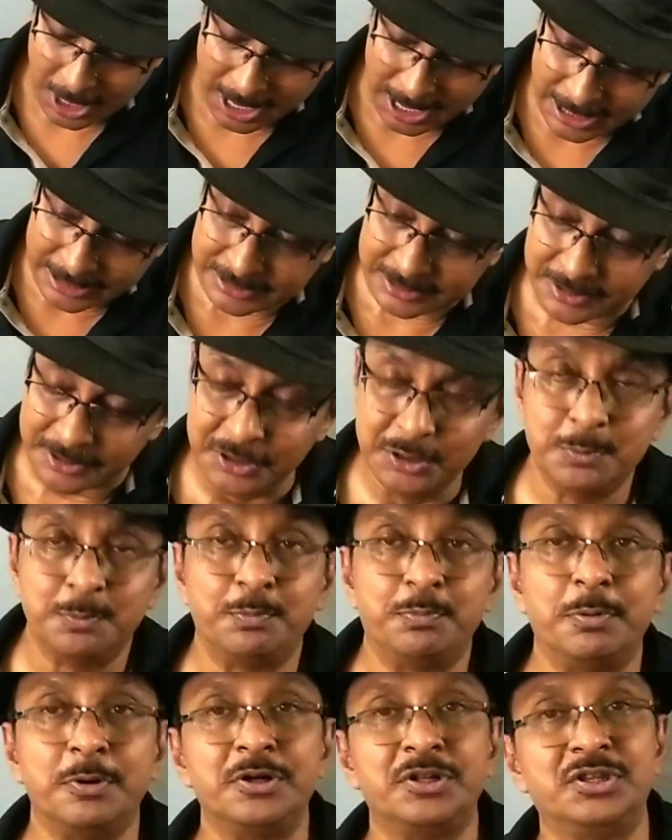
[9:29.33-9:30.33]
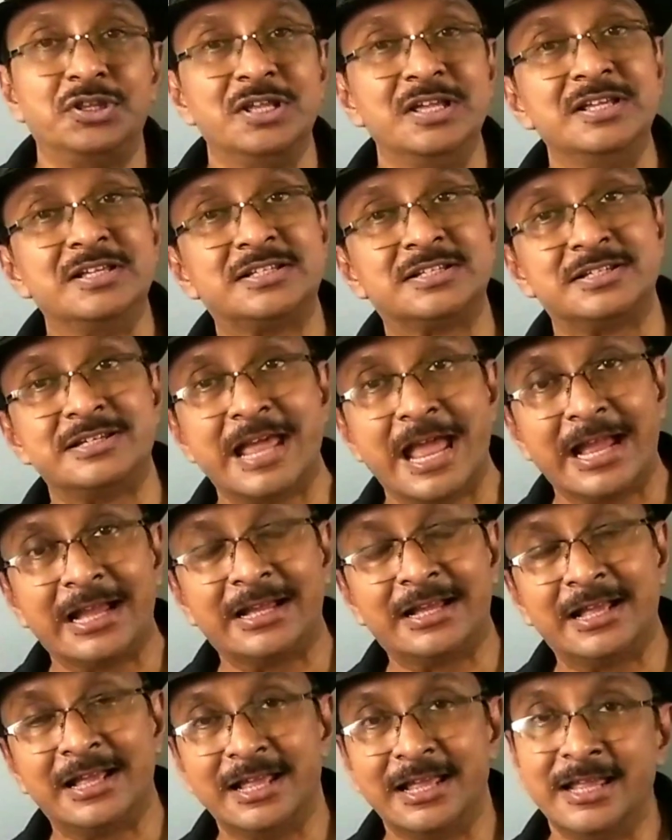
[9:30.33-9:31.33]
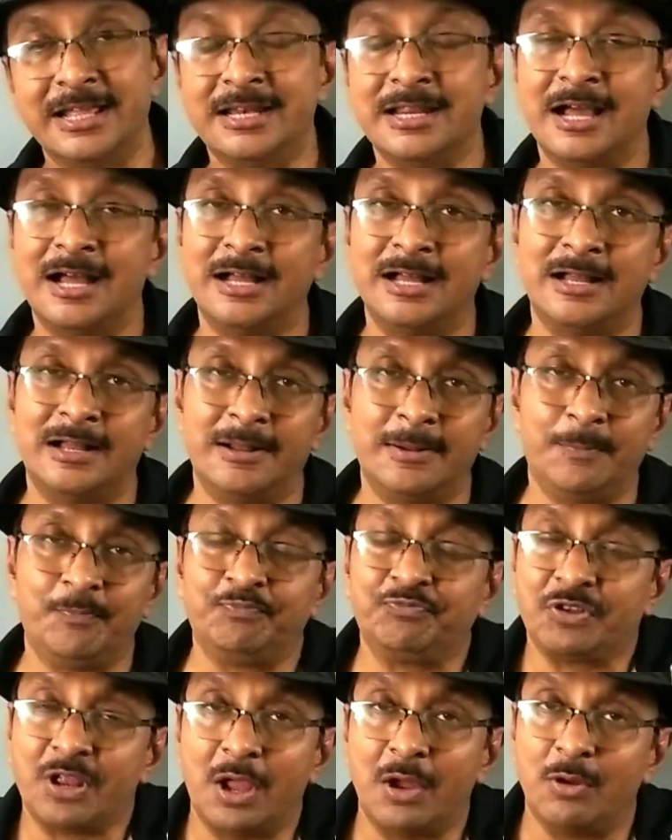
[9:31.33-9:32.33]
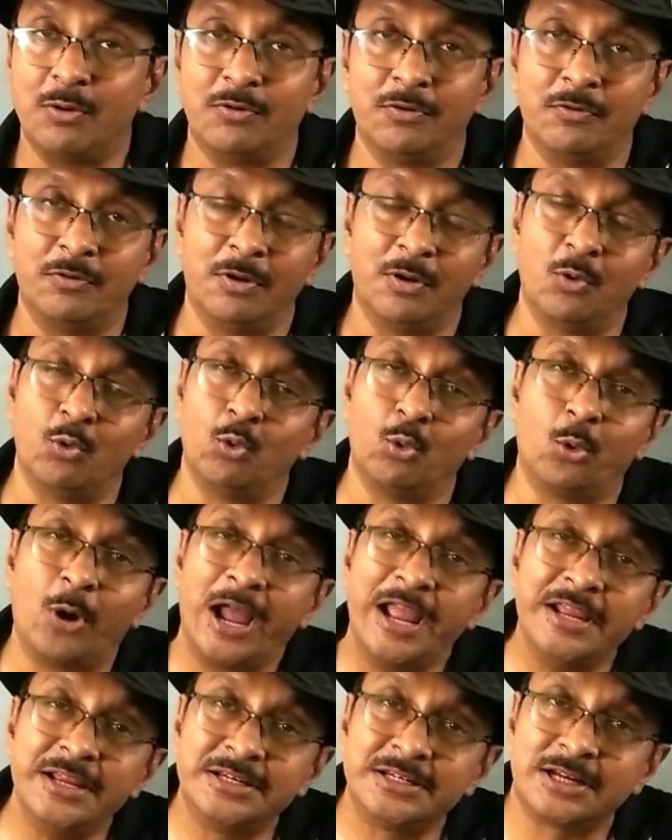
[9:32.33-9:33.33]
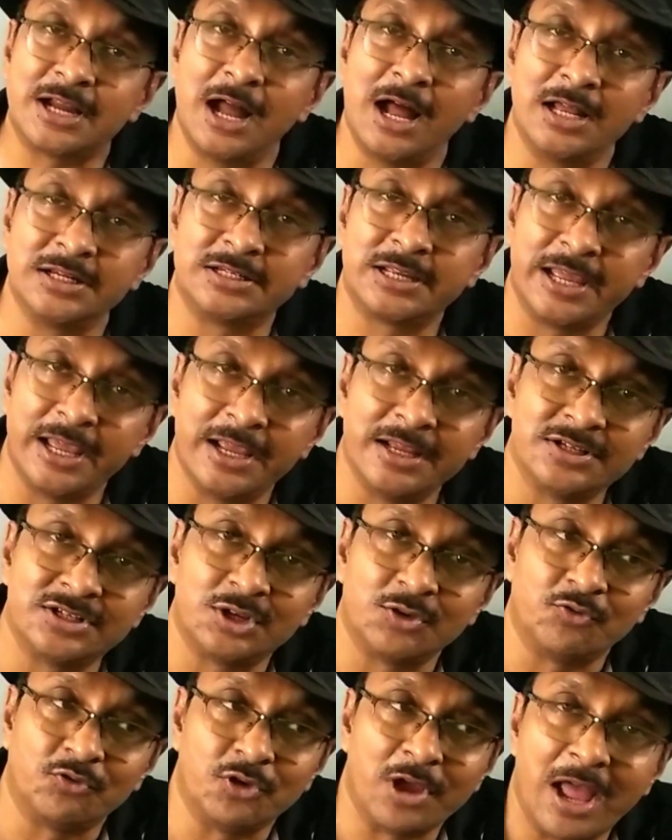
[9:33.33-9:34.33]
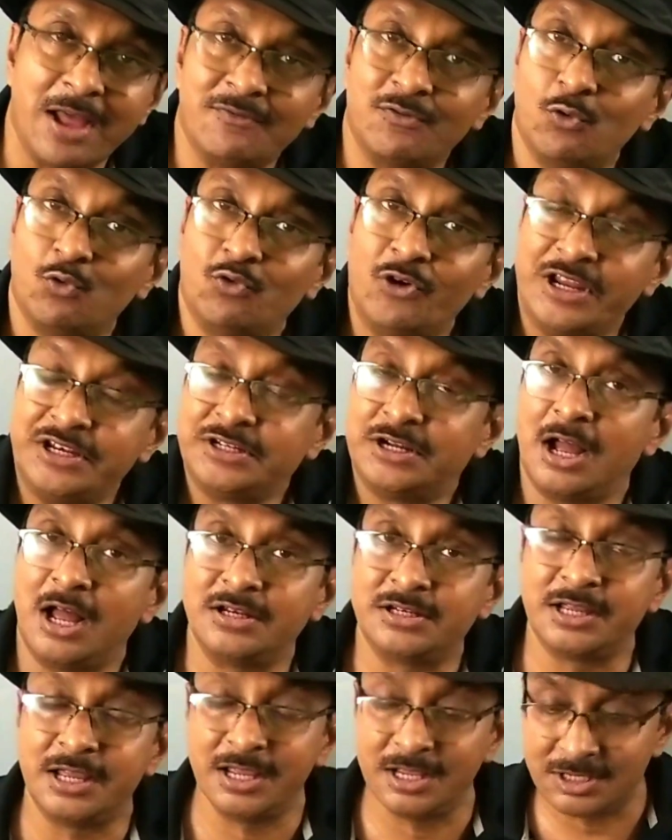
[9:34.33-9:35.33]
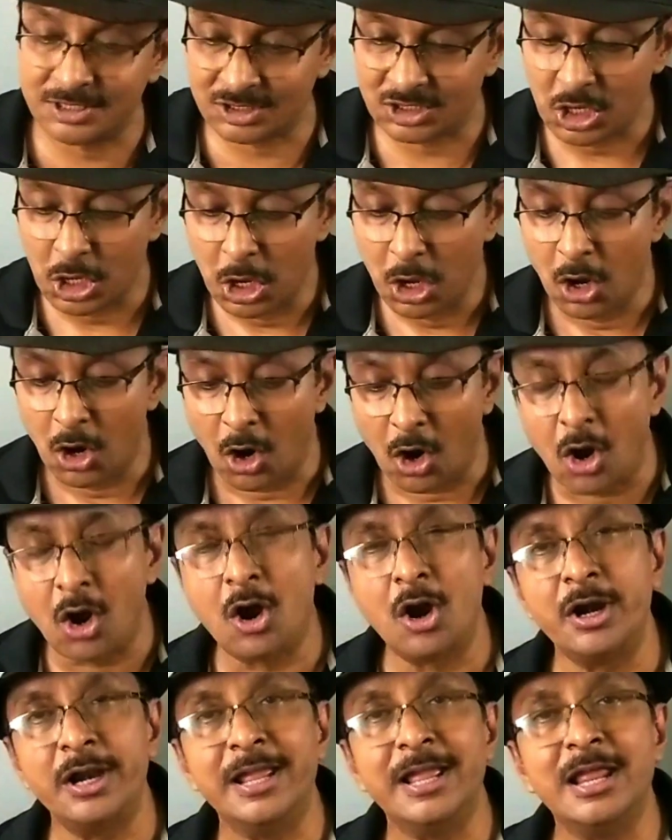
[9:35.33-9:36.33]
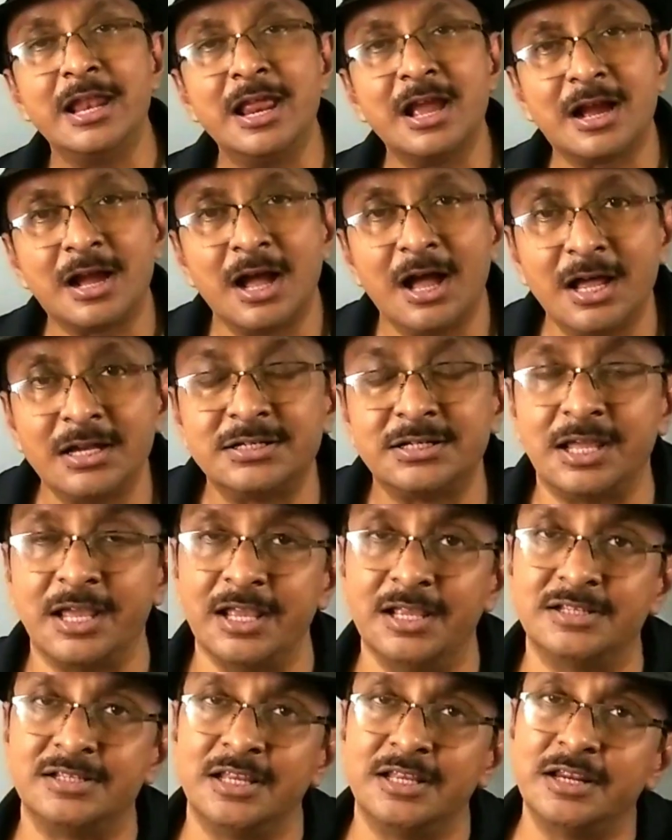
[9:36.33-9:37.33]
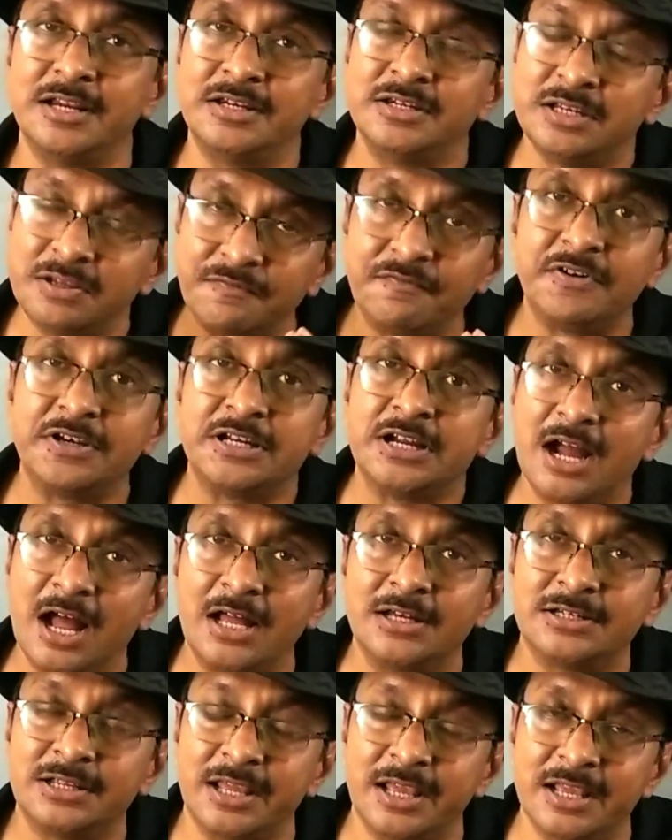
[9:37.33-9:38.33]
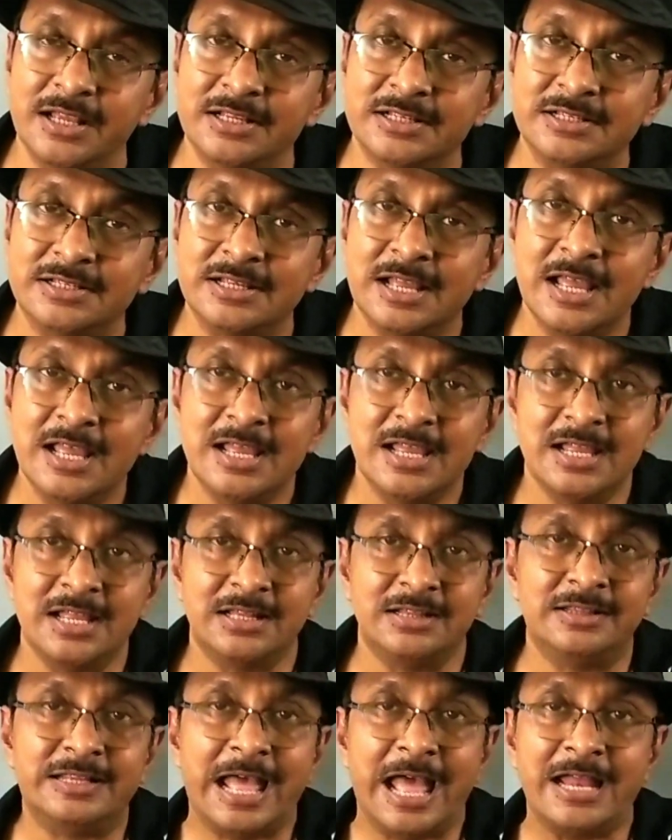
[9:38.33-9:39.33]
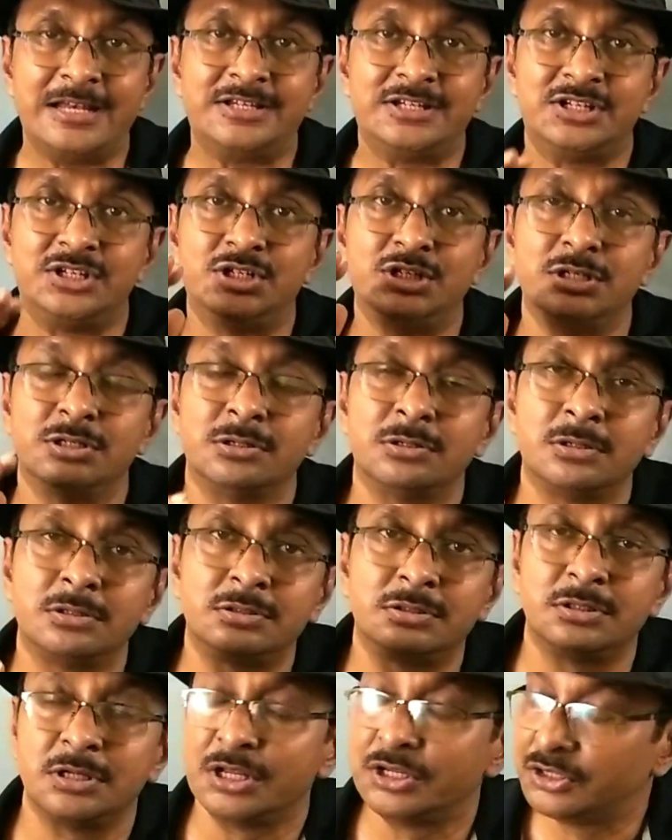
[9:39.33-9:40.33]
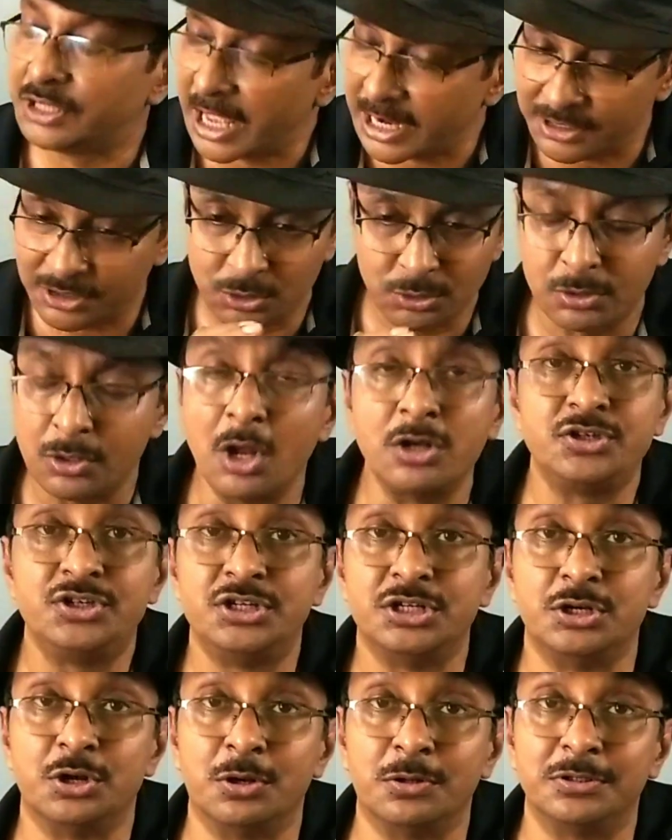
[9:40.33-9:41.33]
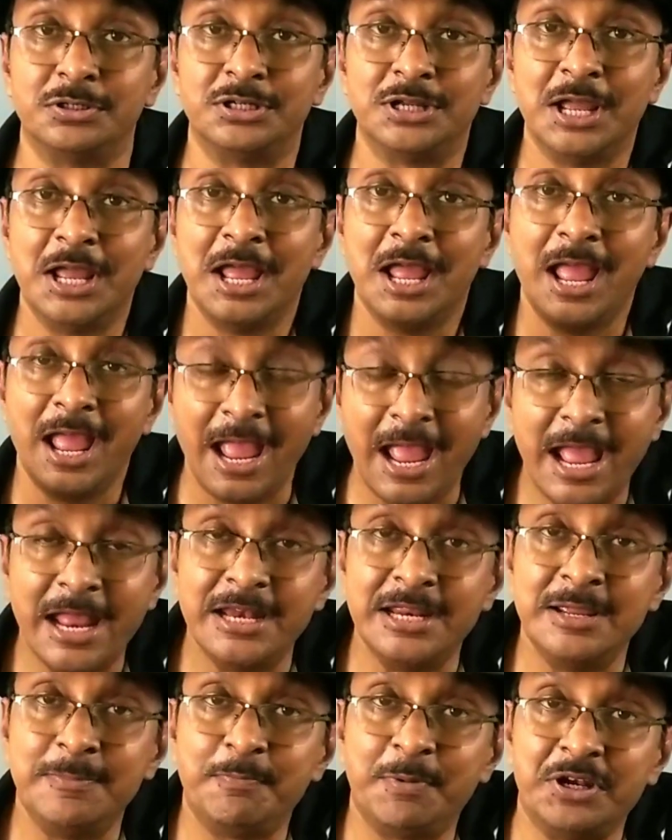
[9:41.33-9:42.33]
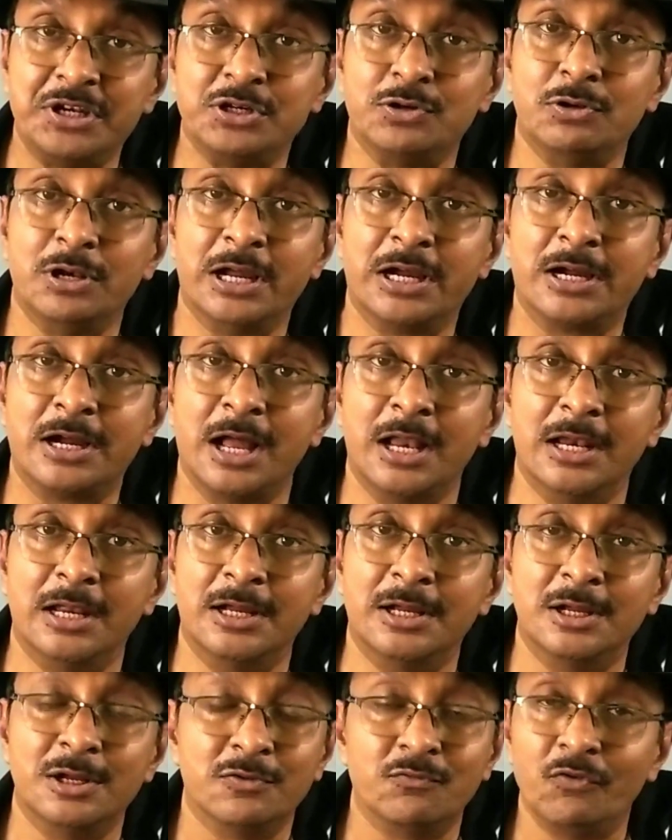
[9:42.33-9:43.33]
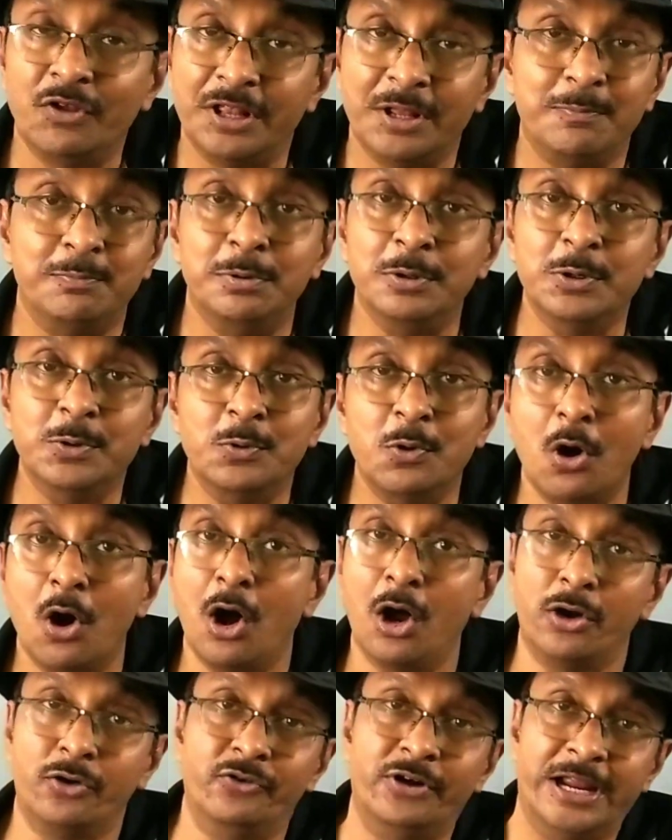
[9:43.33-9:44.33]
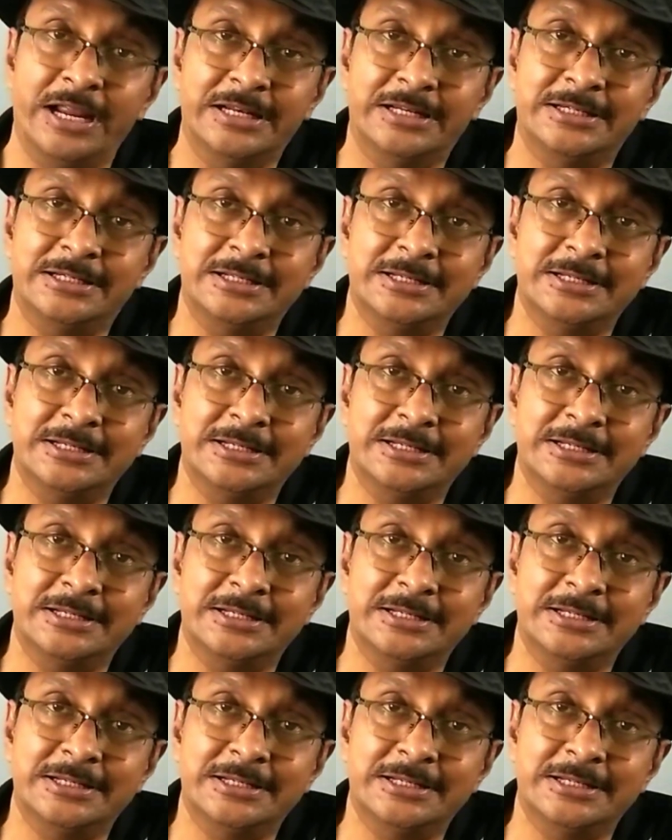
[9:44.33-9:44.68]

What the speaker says: either you put this deck in a white card case, if you have a white card case, or in a card case, in a different card case that do not denote any particular color with a blue or red.